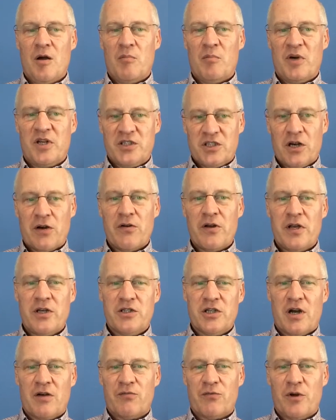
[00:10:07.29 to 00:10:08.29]
But Jerry and
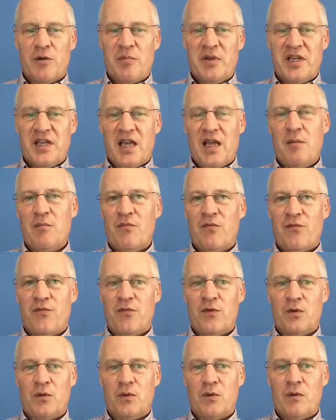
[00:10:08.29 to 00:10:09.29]
Jeffrey became
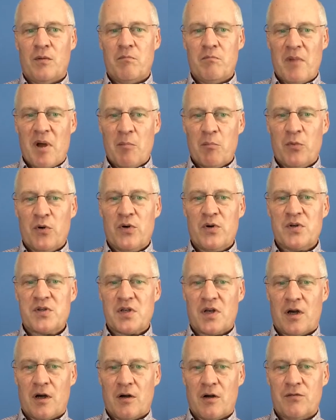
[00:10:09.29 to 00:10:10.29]
full members
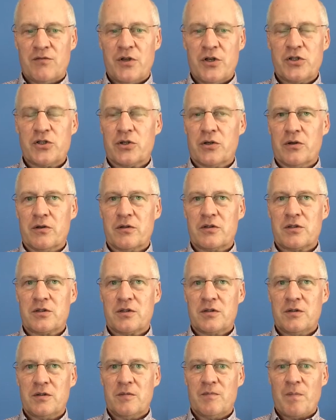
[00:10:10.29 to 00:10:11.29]
of the
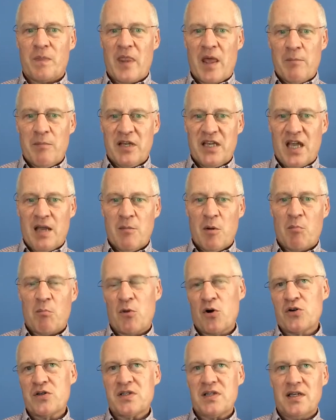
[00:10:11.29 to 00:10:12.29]
church and became
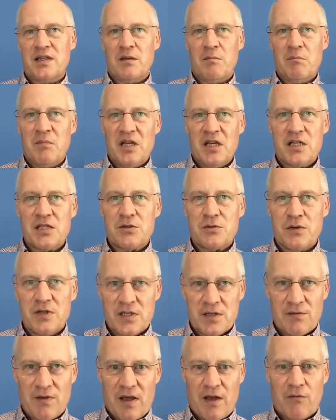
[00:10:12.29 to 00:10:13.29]
immersed in the ministries
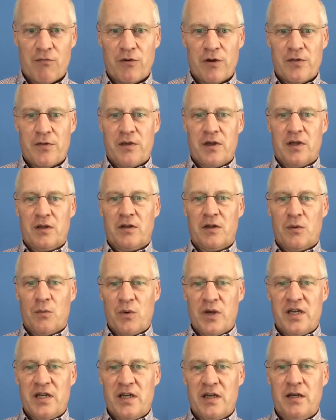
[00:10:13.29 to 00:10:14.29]
of everything that
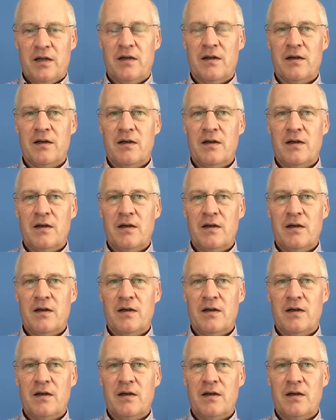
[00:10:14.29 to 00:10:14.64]
we did.